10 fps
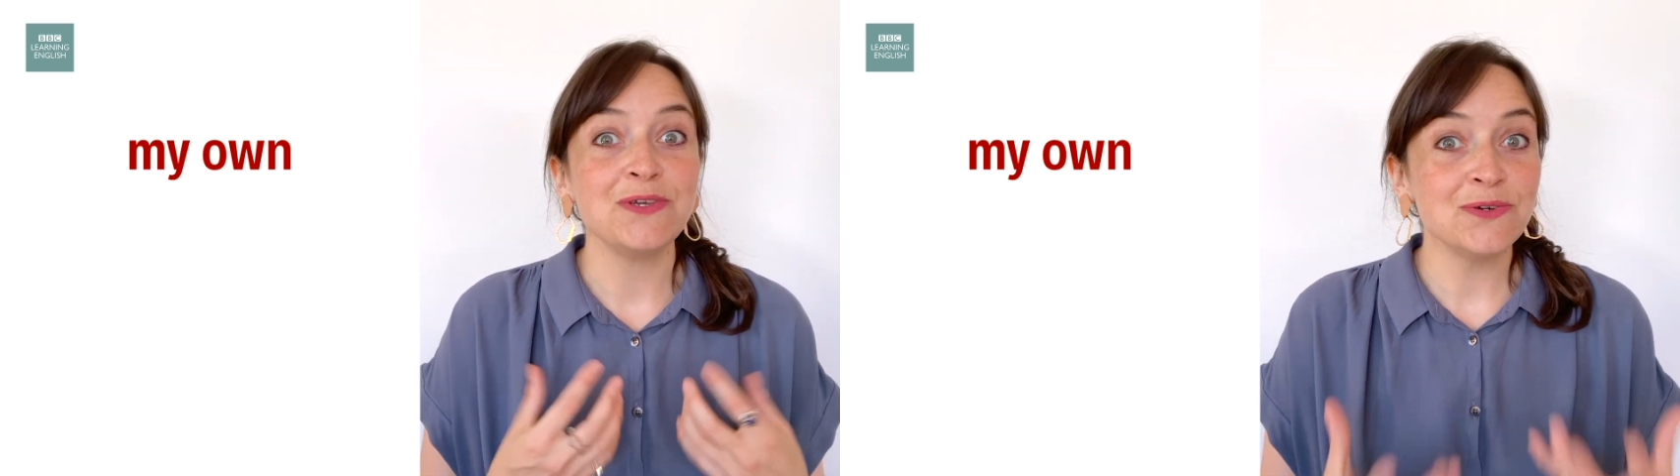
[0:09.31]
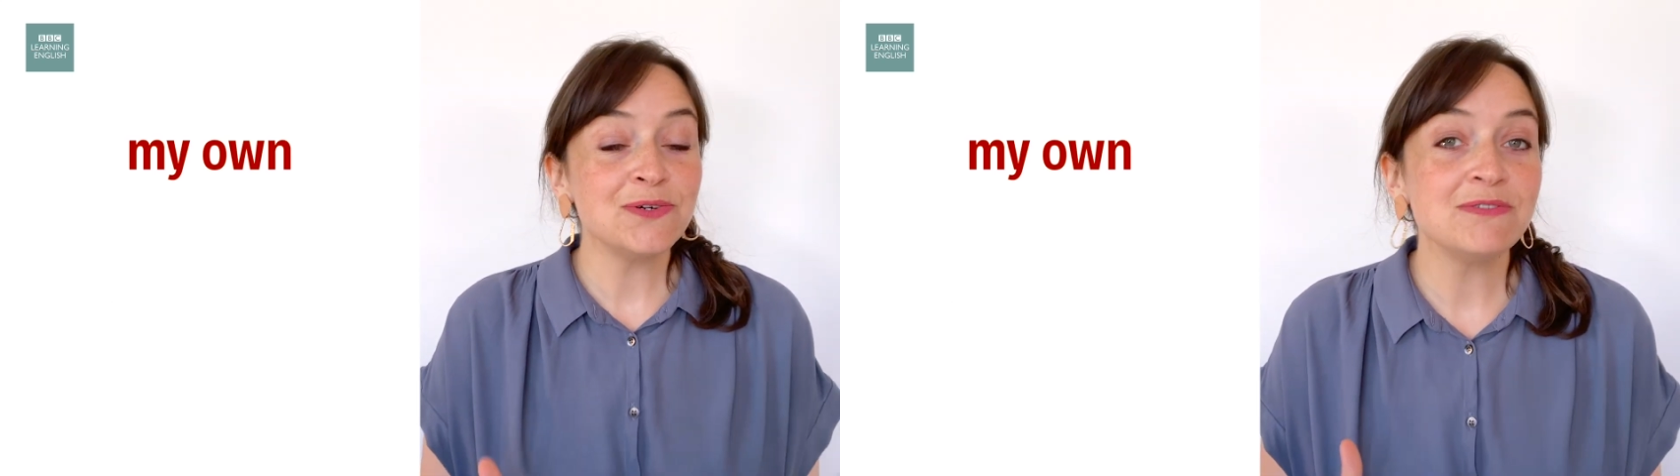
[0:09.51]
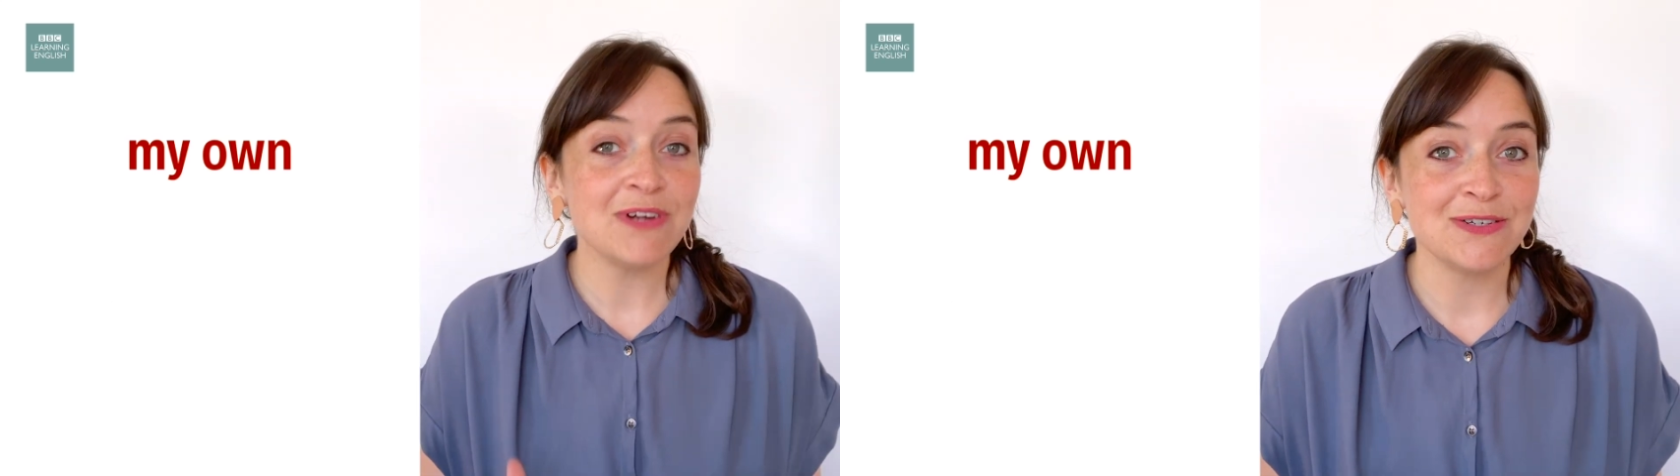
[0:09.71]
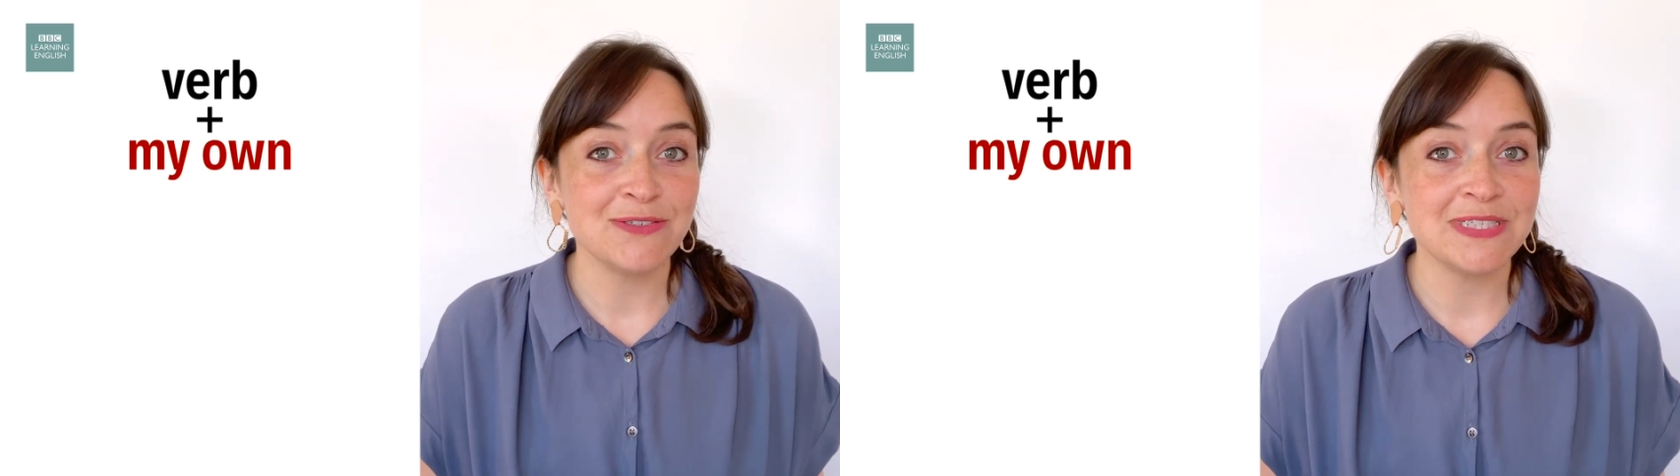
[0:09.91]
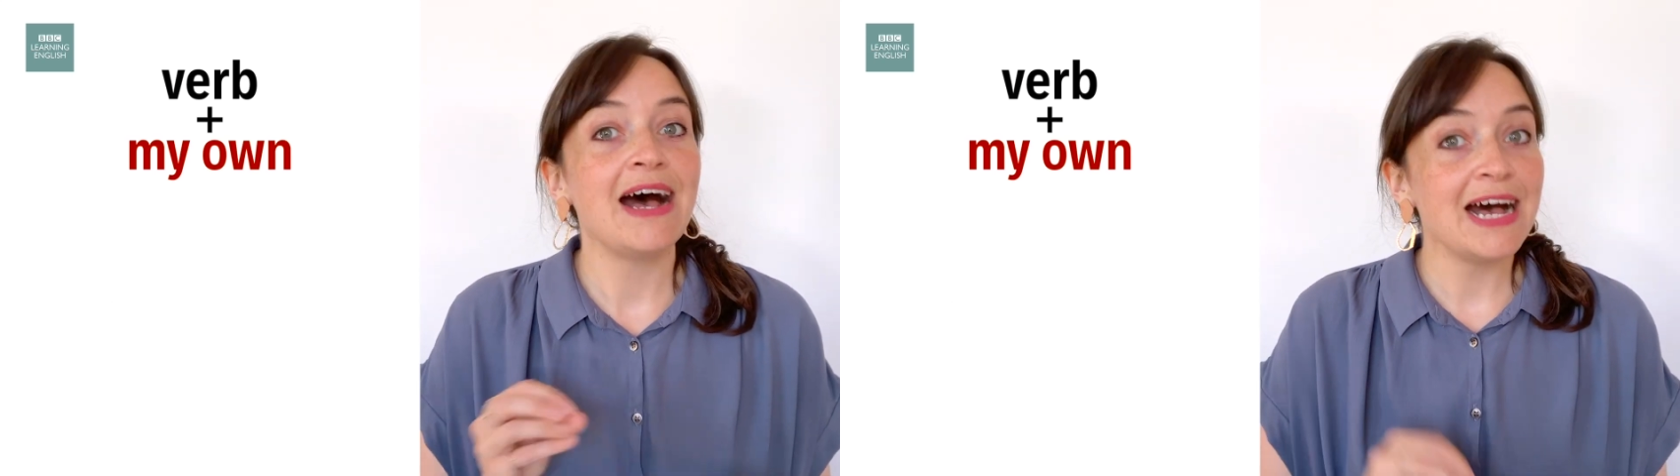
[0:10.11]
your
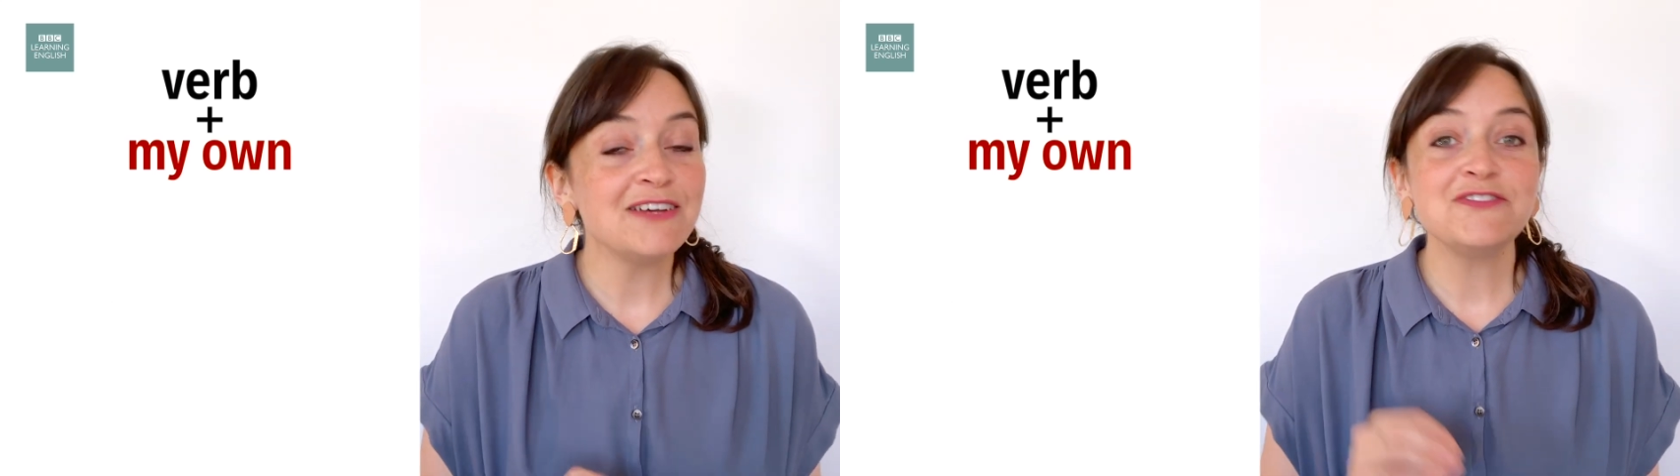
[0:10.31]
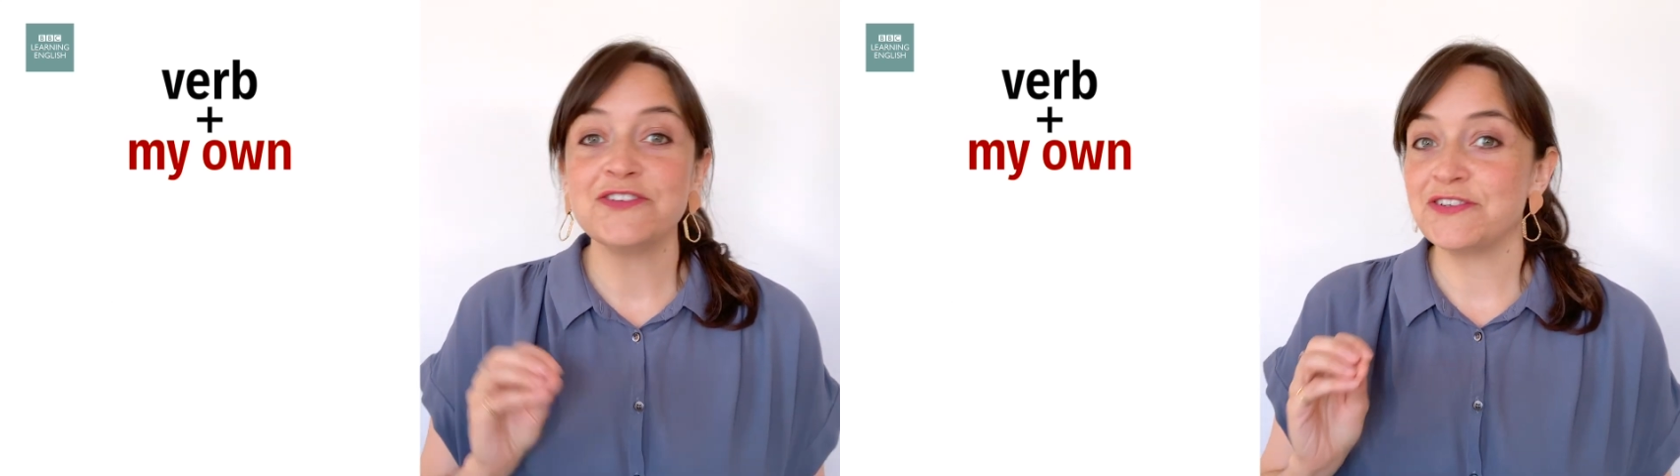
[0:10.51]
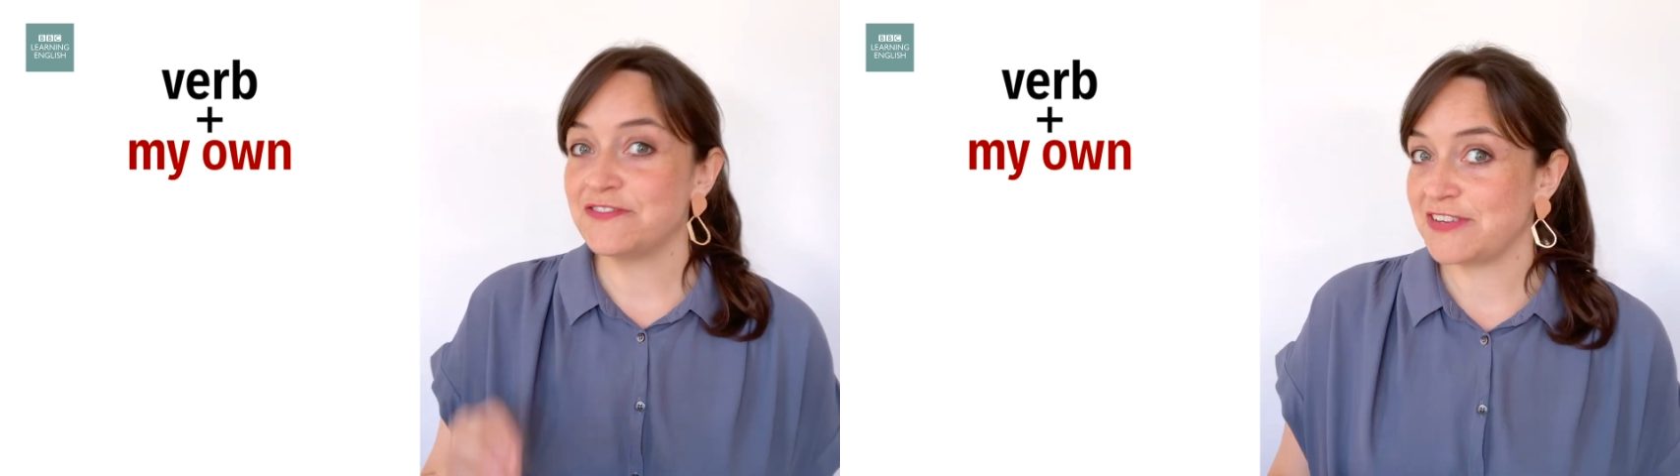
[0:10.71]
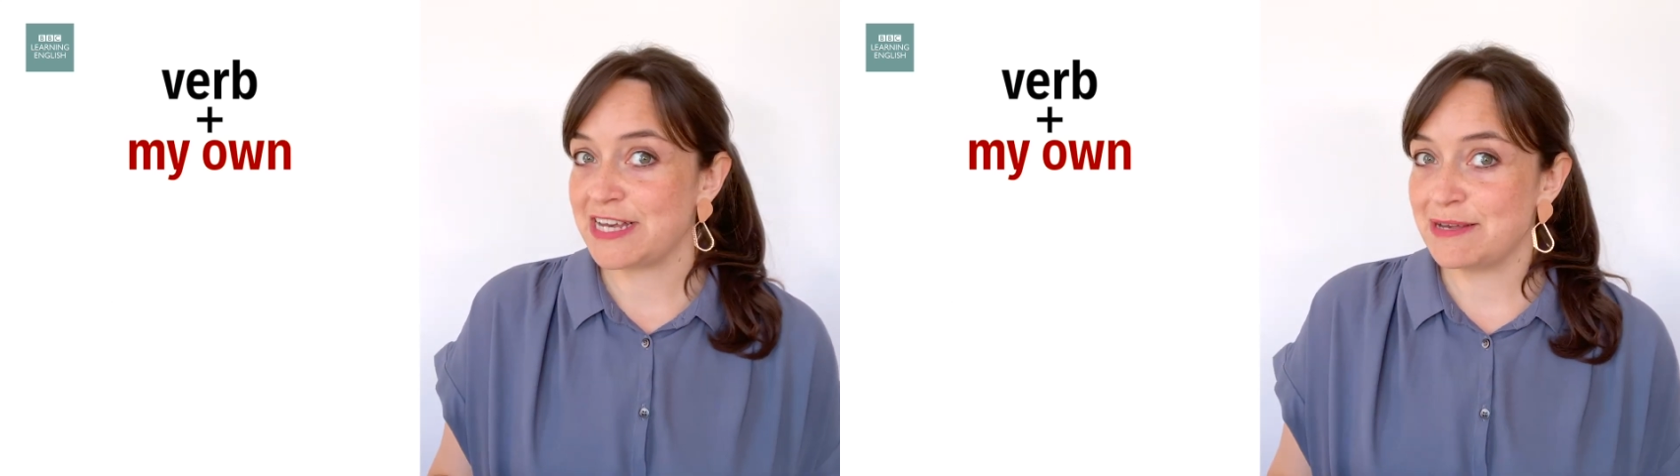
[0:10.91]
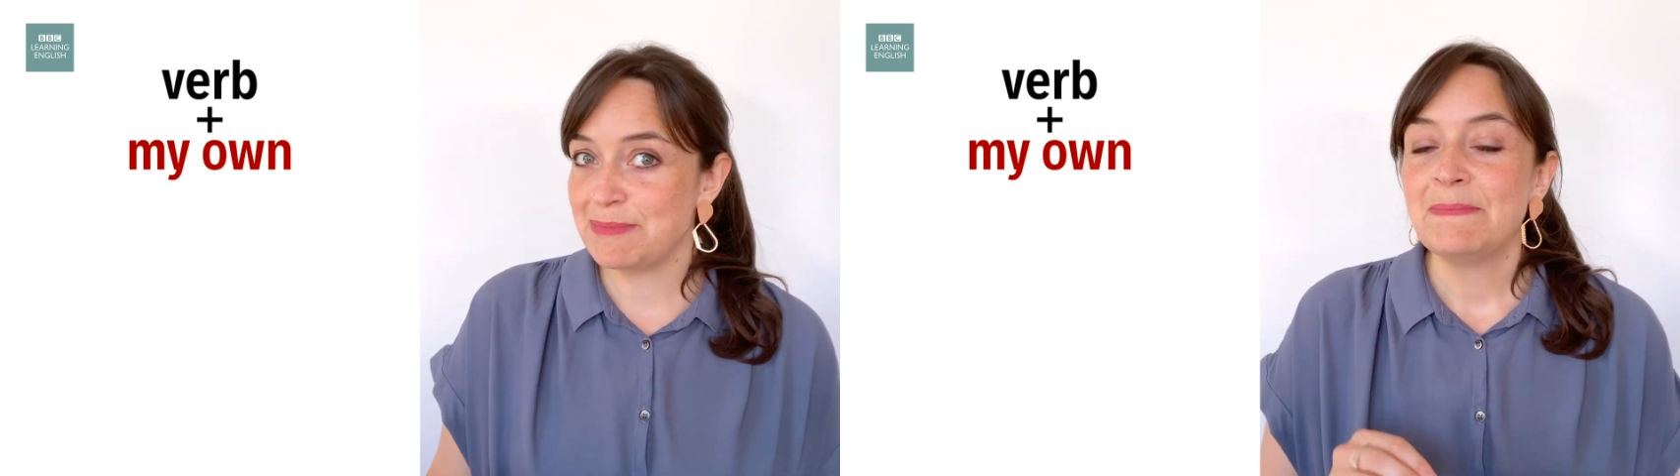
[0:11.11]
own after a
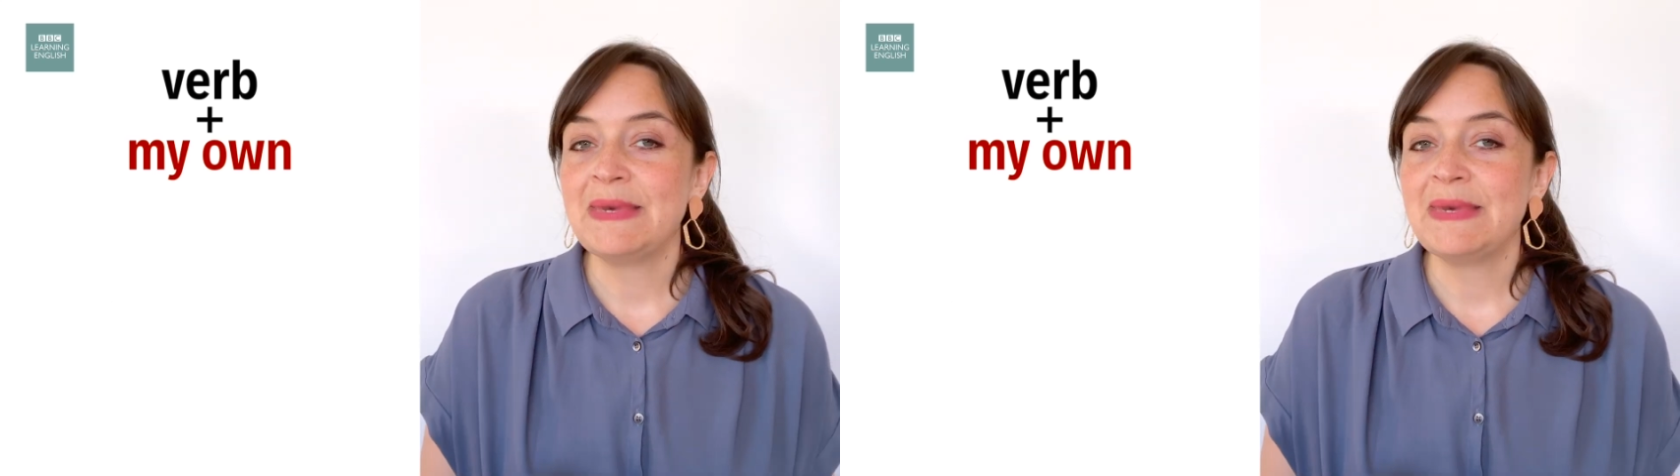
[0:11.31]
verb